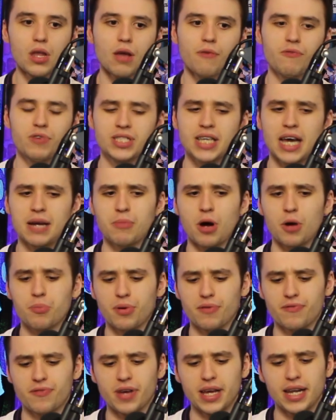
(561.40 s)
for Denmark.
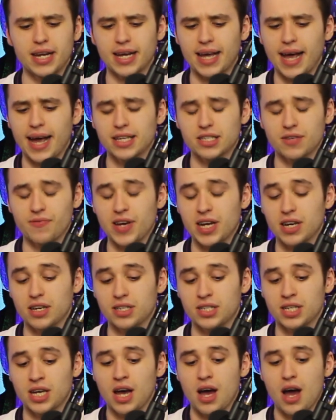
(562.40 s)
But in the case of
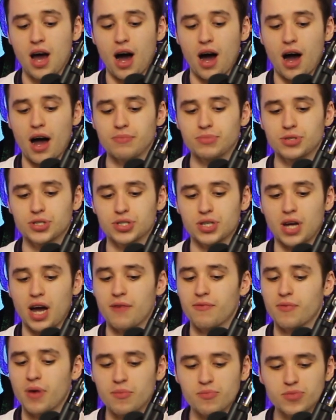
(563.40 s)
England, I'm
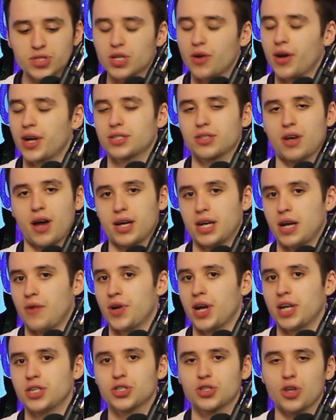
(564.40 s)
so excited now,
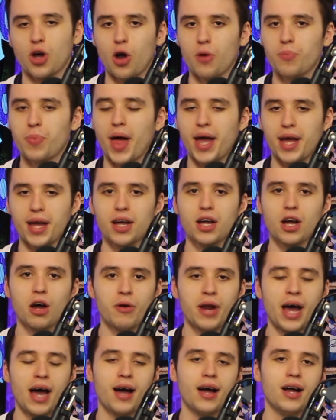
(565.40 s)
and I just hope they can
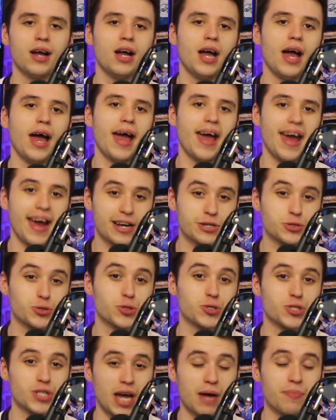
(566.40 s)
go that
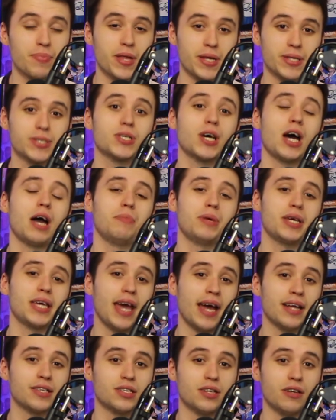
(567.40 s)
extra step this time and
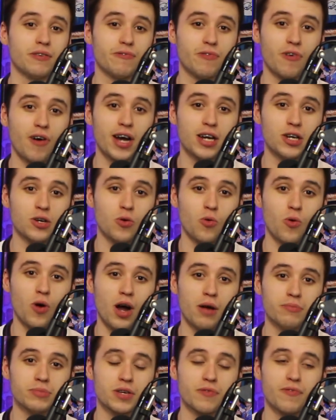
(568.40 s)
get to the final
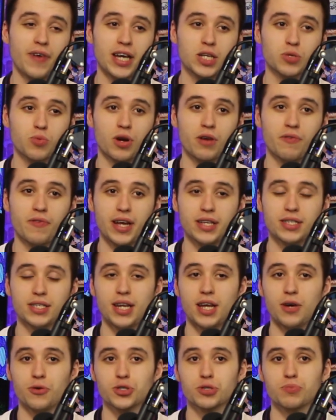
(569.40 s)
to face one of
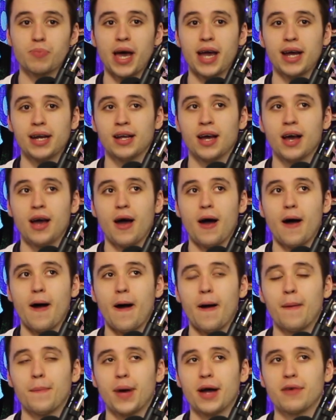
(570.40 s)
Italy or Spain.
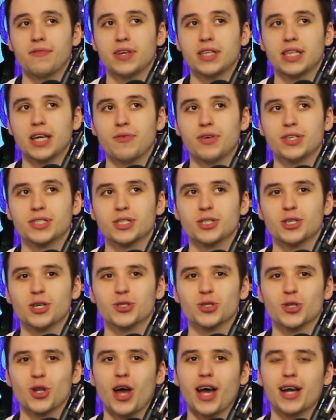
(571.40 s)
I think there is a
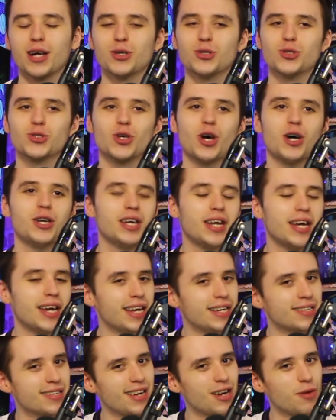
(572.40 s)
slight concern,
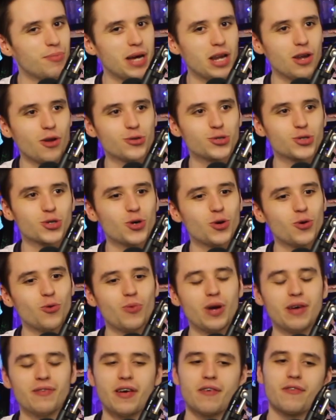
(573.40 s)
is a little bit logical
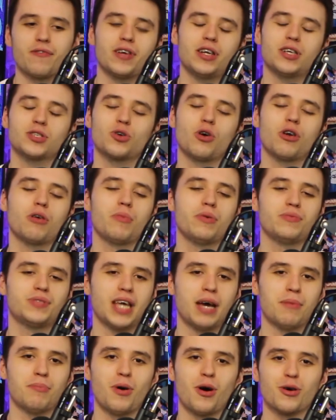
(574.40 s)
with everything that's gone on with
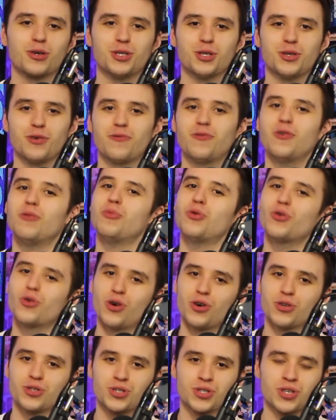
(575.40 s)
Denmark, that the football
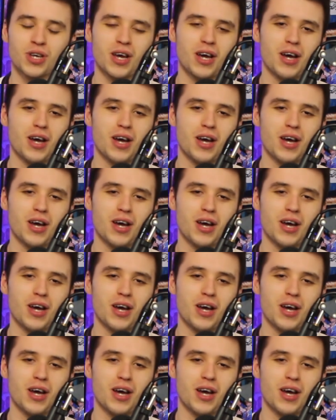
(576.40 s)
gods